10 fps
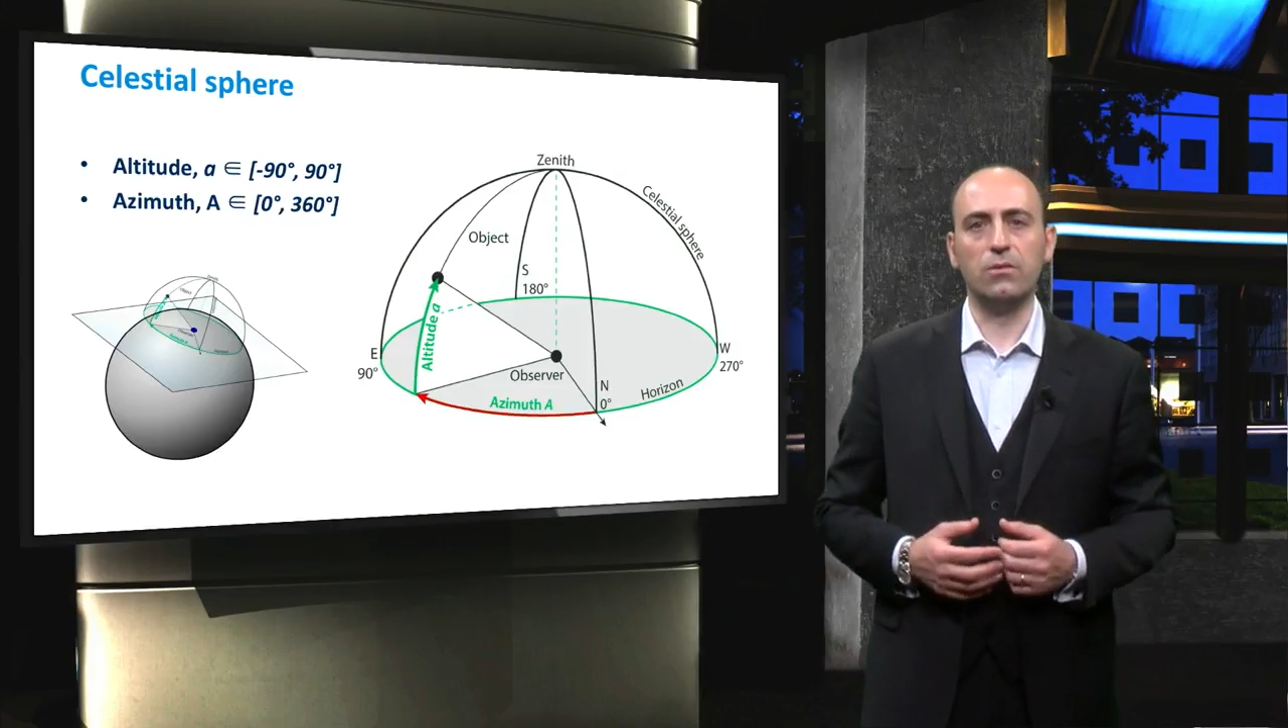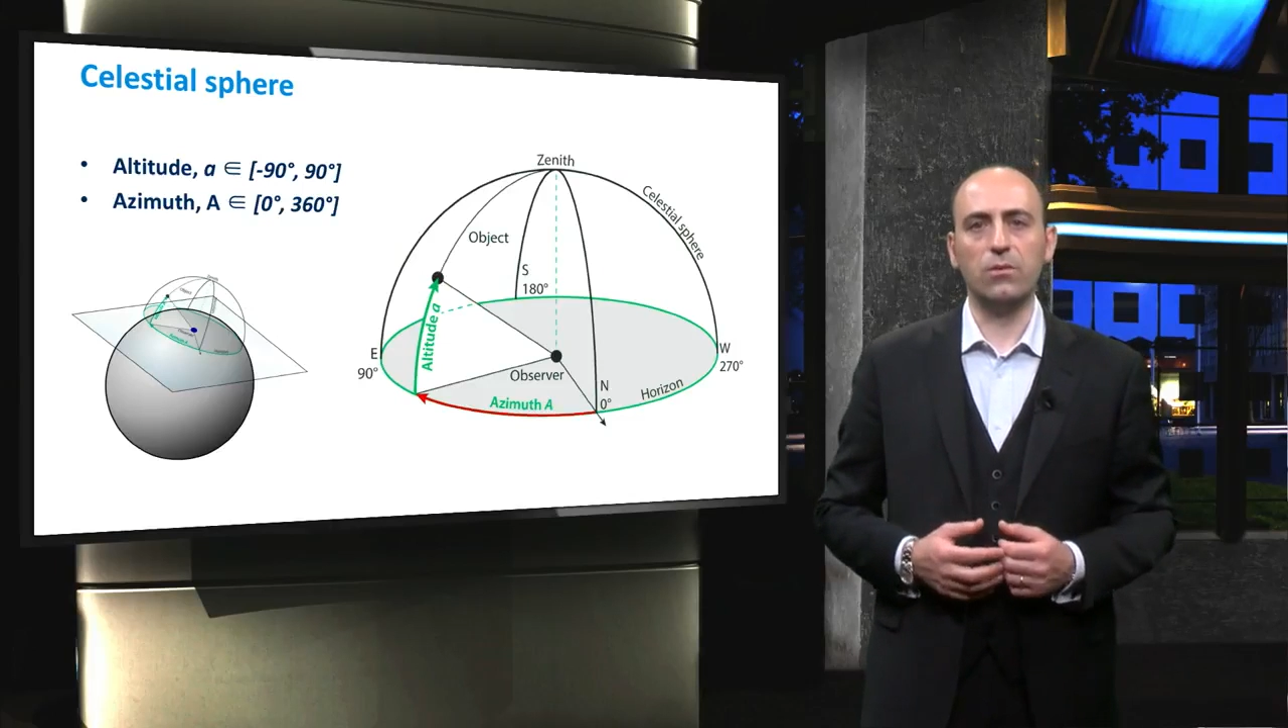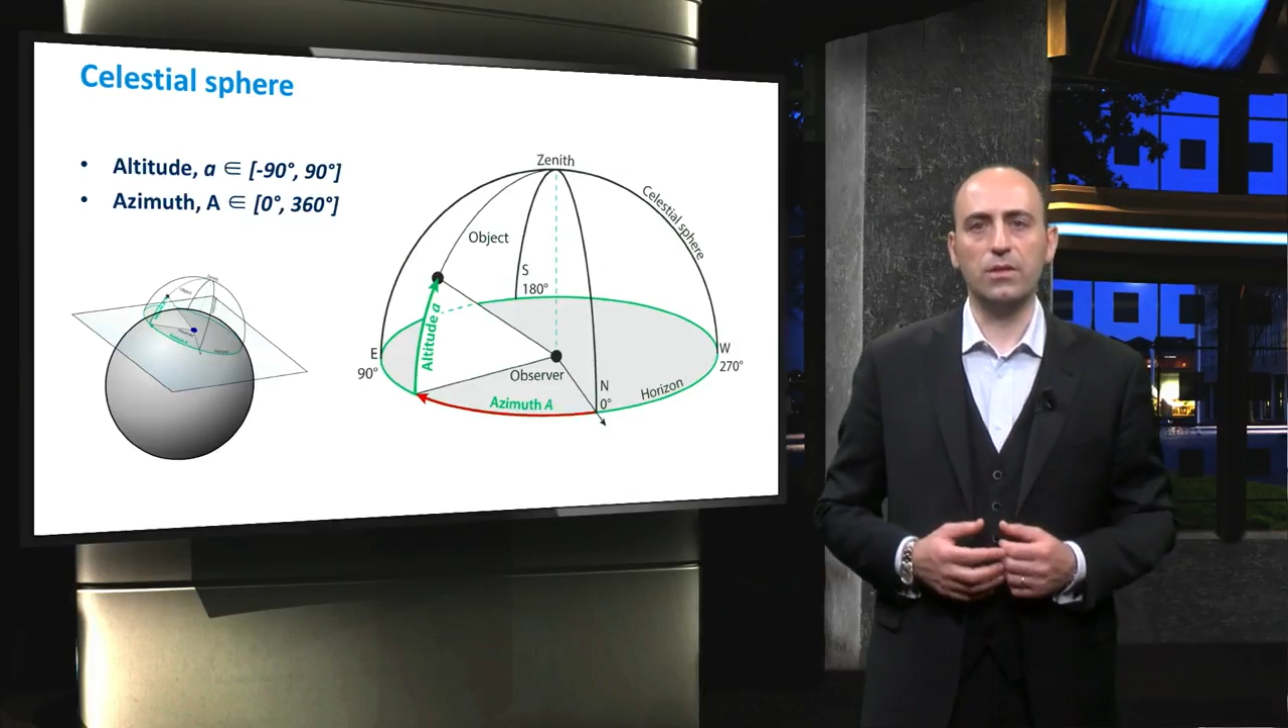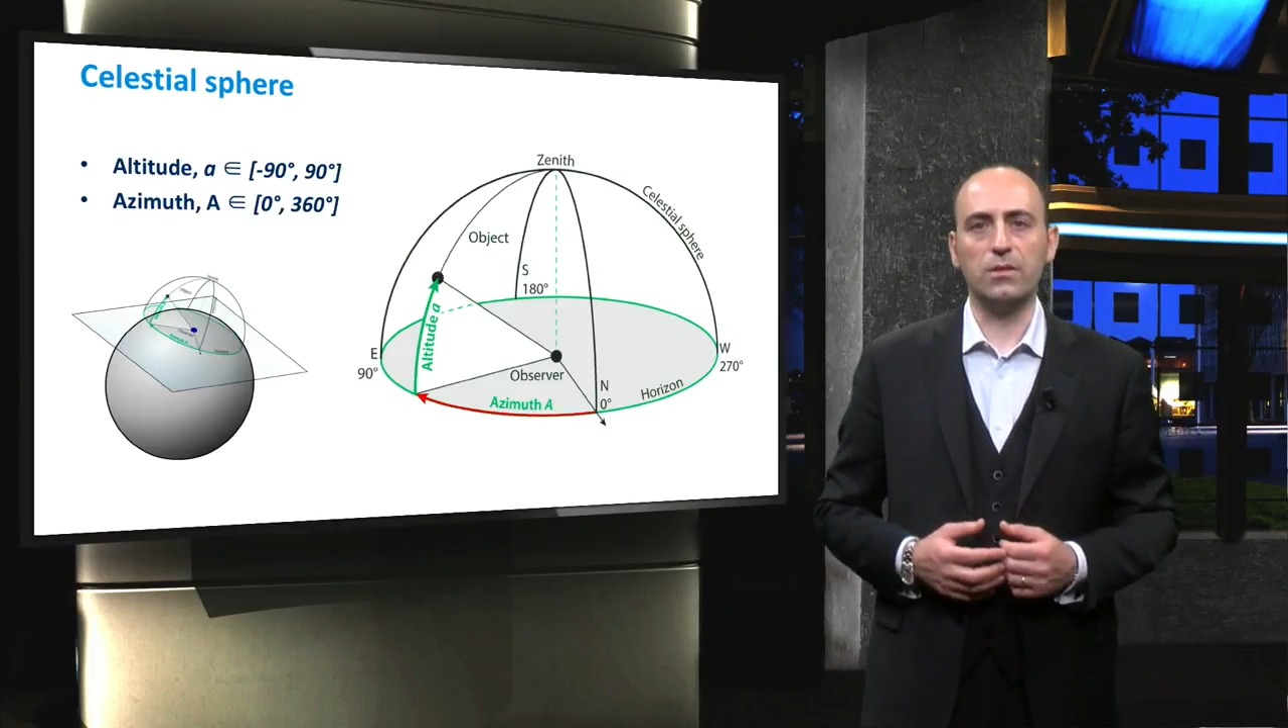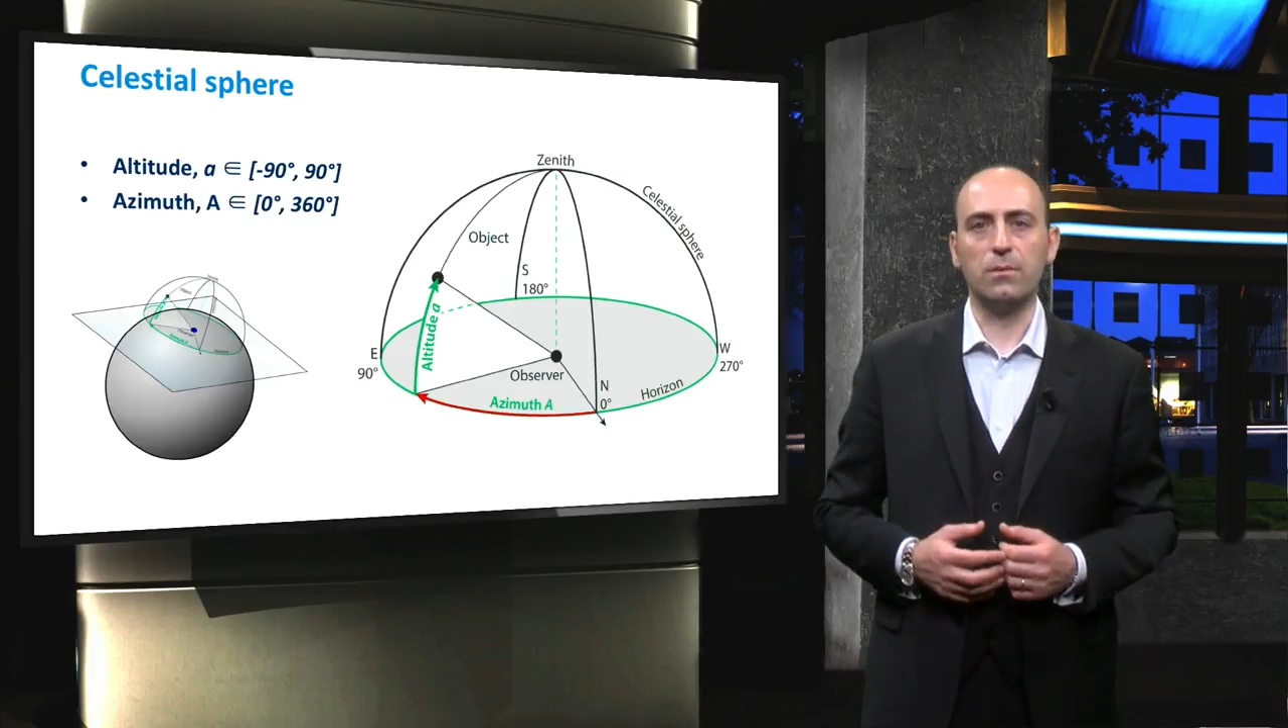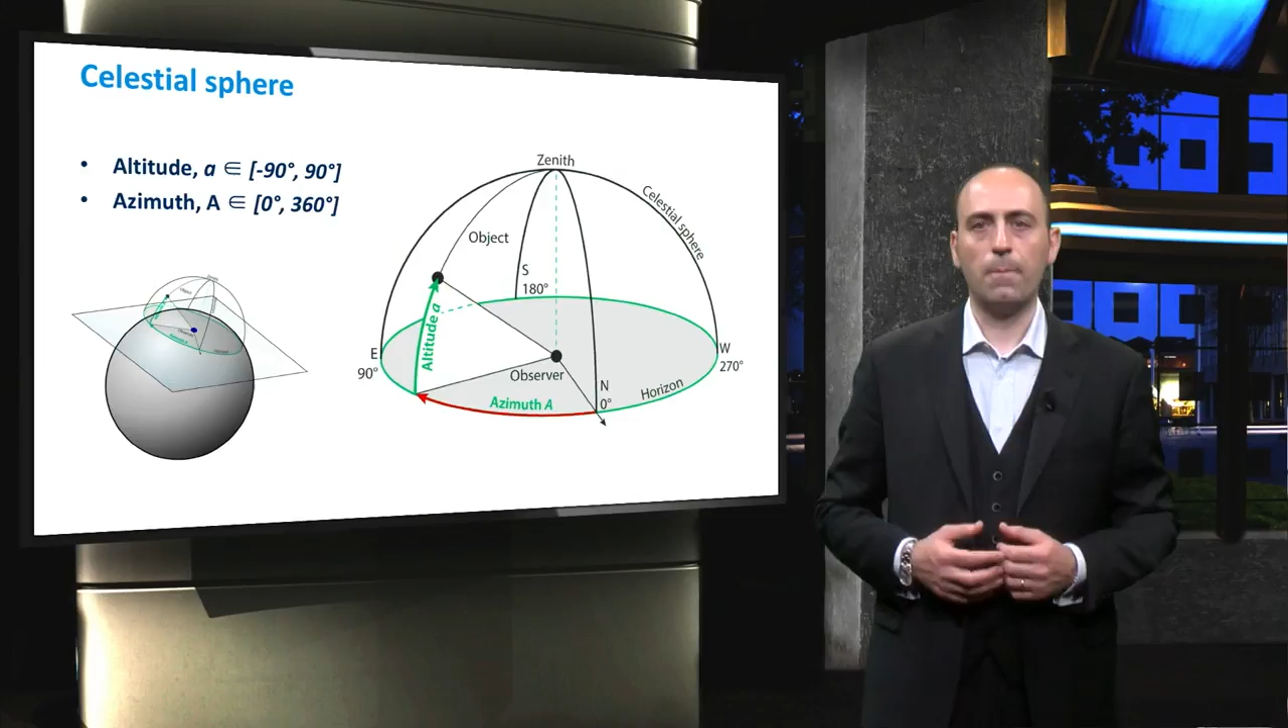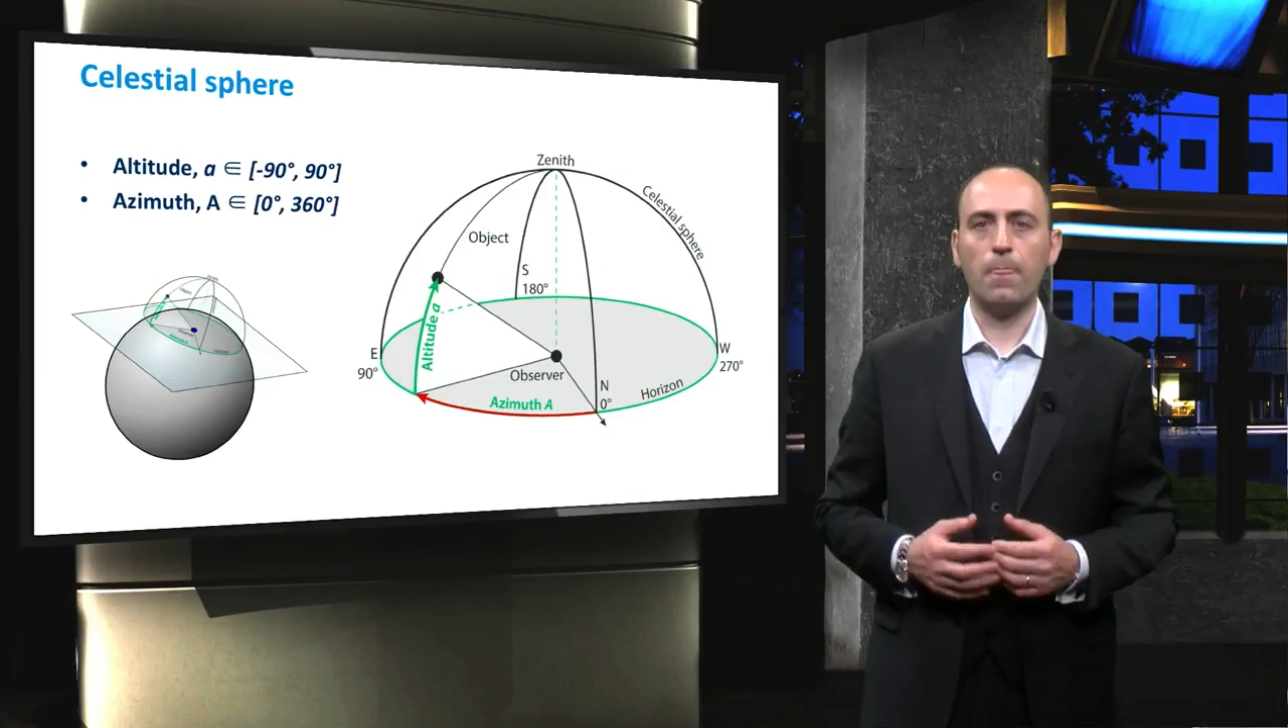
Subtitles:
degrees.